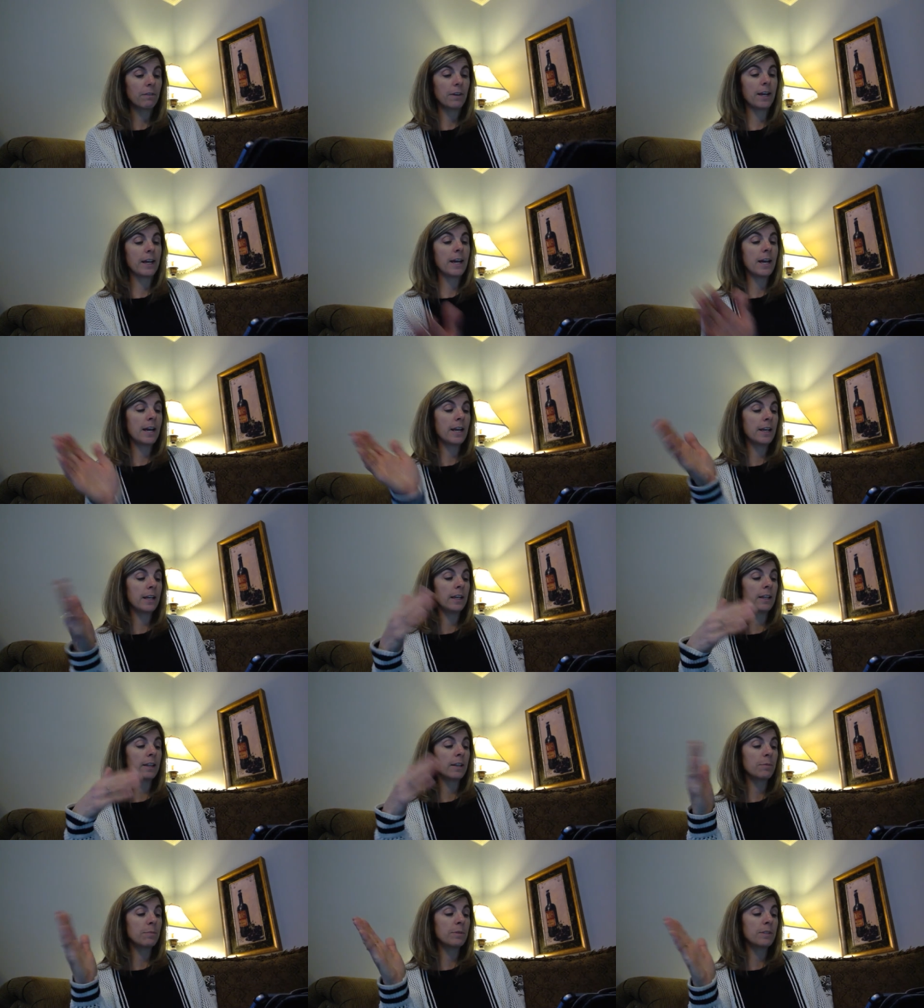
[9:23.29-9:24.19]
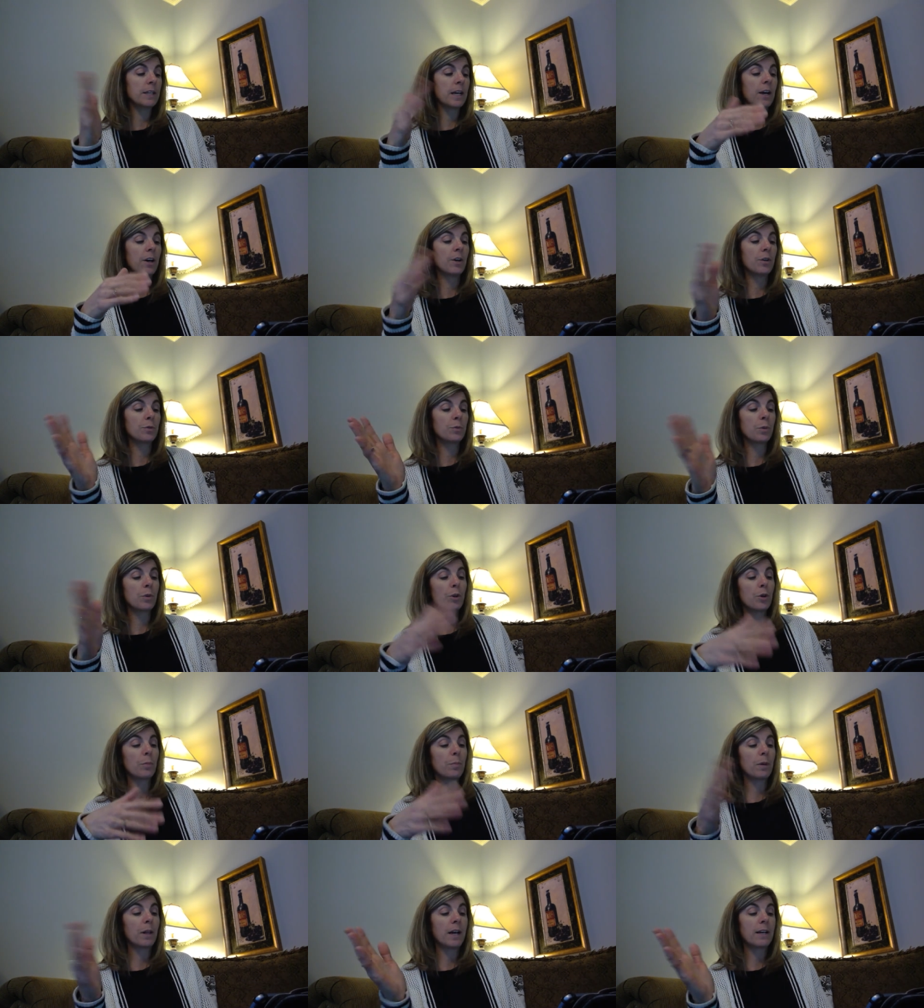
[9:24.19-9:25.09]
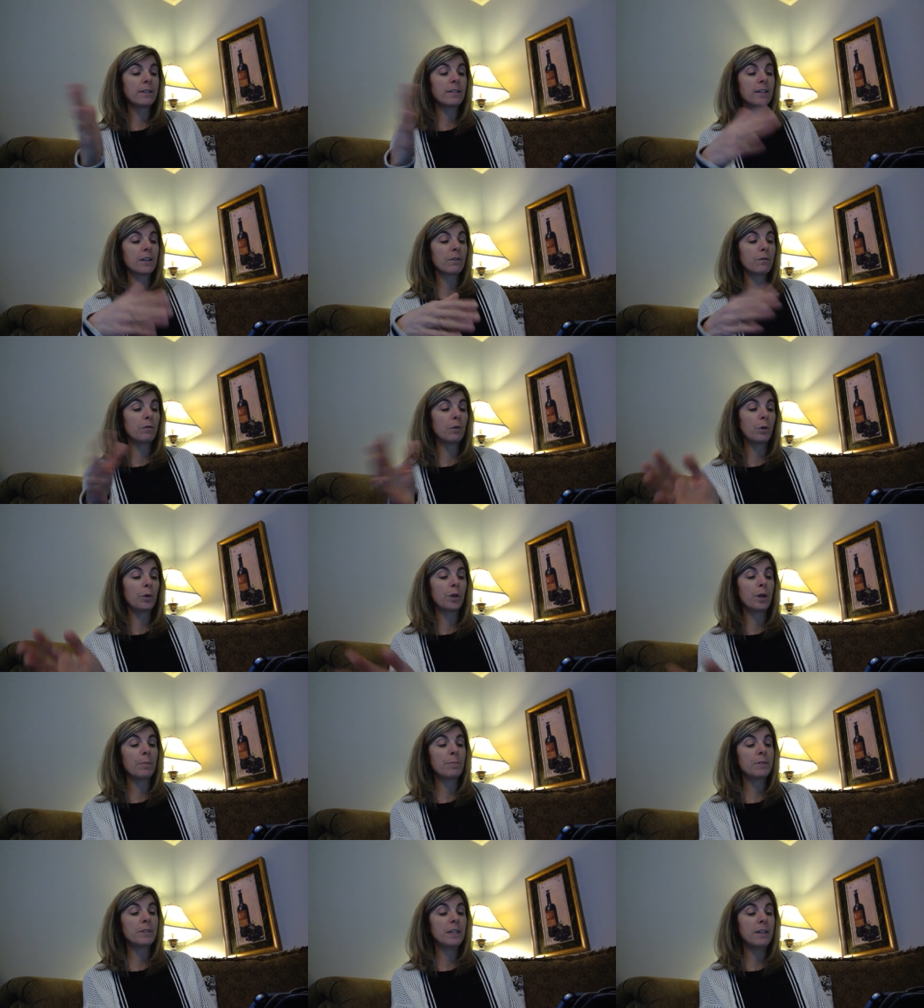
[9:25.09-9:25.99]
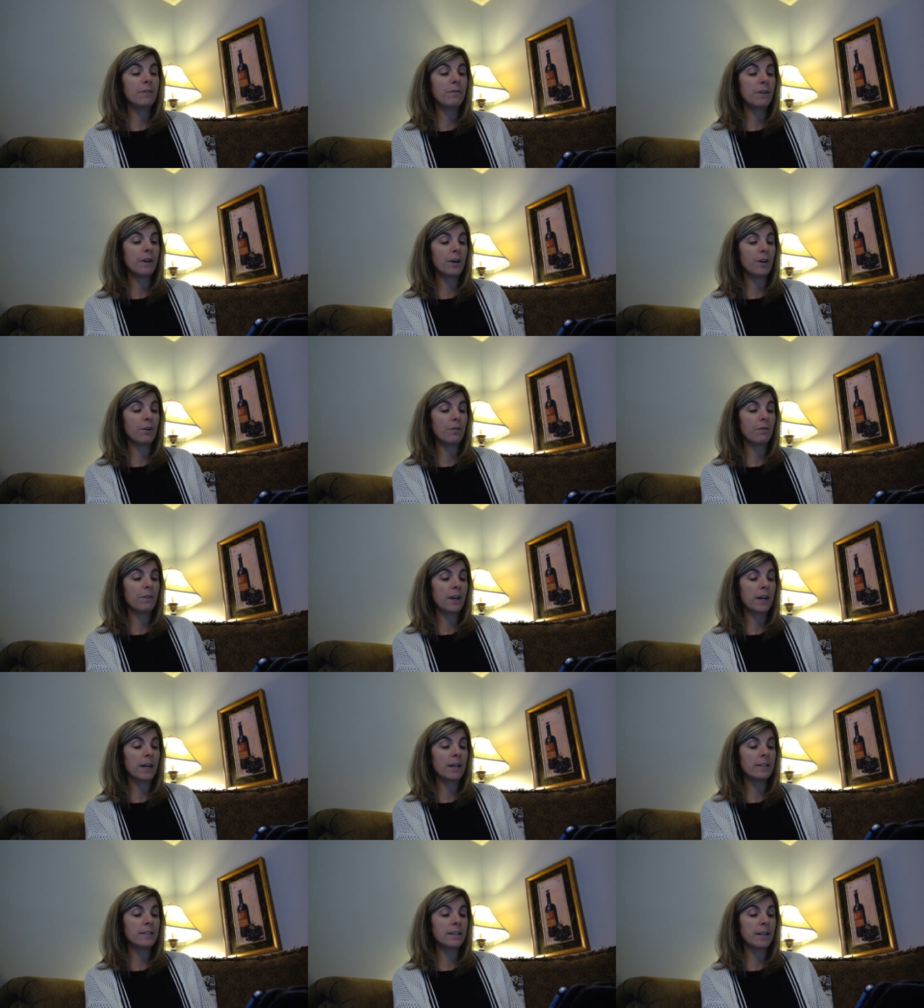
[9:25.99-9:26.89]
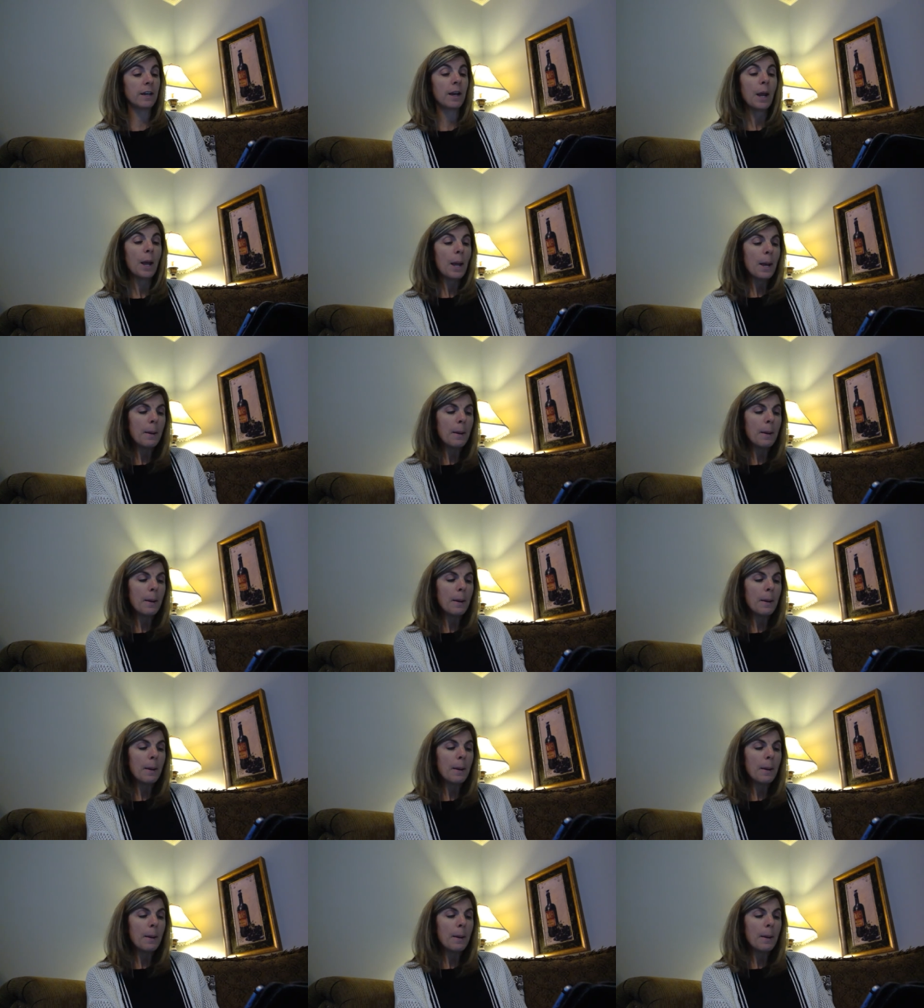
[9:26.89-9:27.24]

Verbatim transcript: fanning themselves with their plastic fold up seafarer fans and